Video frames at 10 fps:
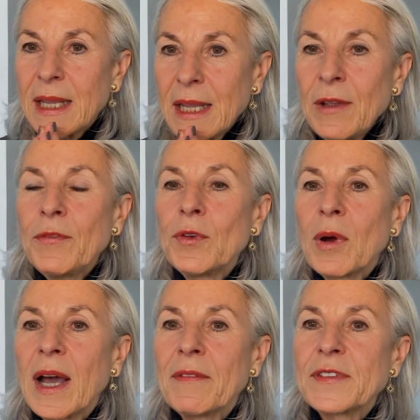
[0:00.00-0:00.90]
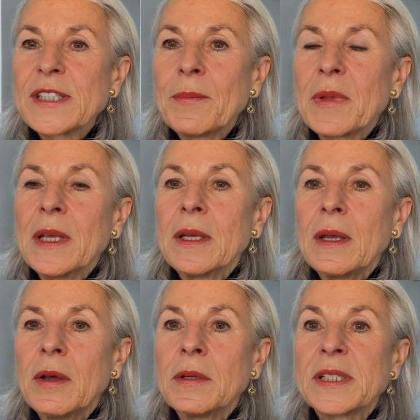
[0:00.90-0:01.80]
if you have something,
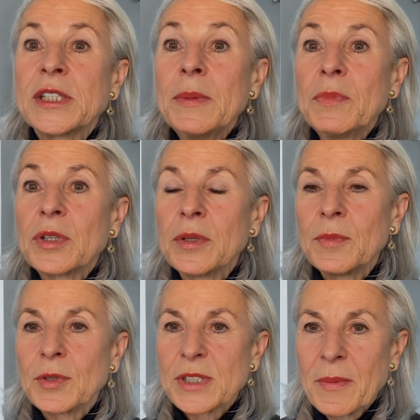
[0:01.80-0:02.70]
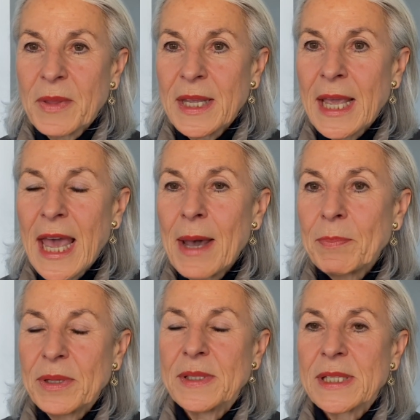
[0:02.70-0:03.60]
a symptom or something
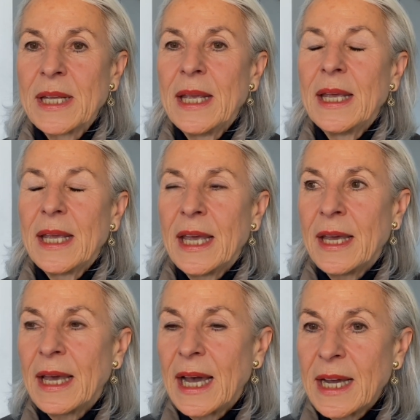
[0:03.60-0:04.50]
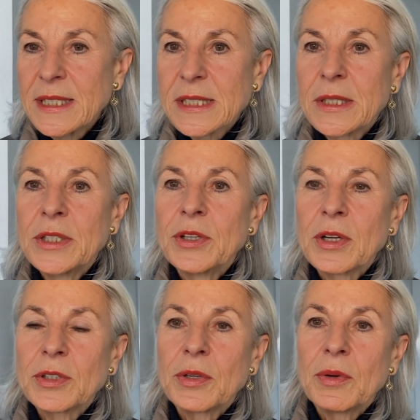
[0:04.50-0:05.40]
happens, ask the
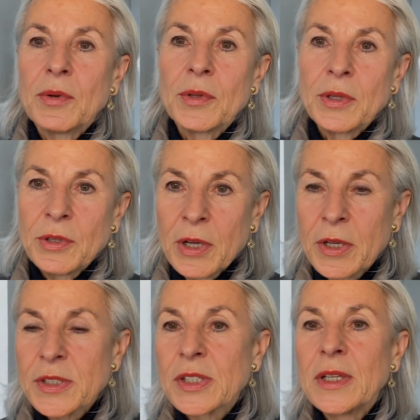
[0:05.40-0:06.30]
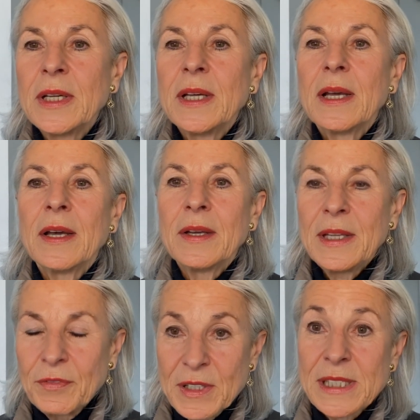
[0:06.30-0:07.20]
doctor or the nurse
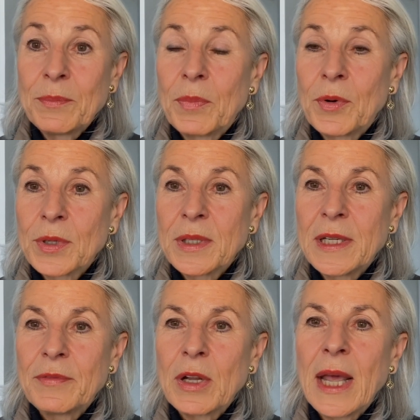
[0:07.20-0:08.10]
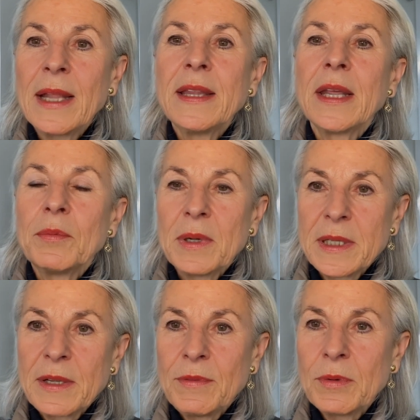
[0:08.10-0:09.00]
if it's important, and they will
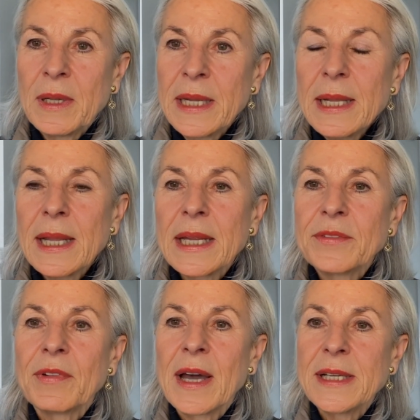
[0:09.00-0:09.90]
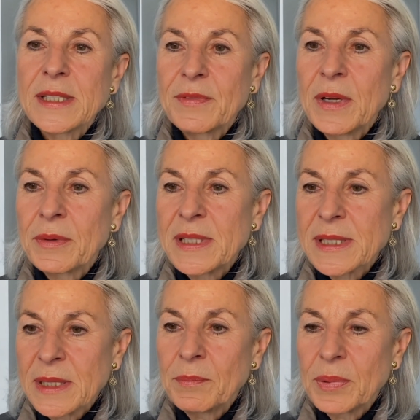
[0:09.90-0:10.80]
give you little advice, very
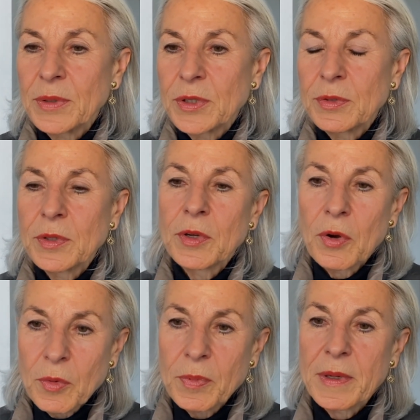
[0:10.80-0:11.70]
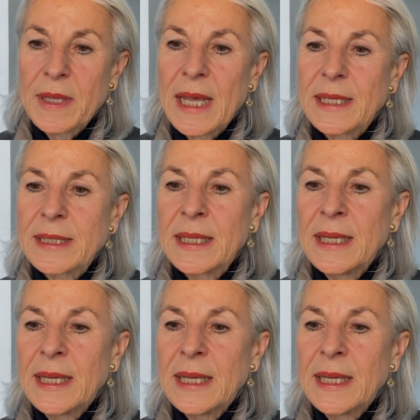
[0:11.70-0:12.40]
simple to cope with that.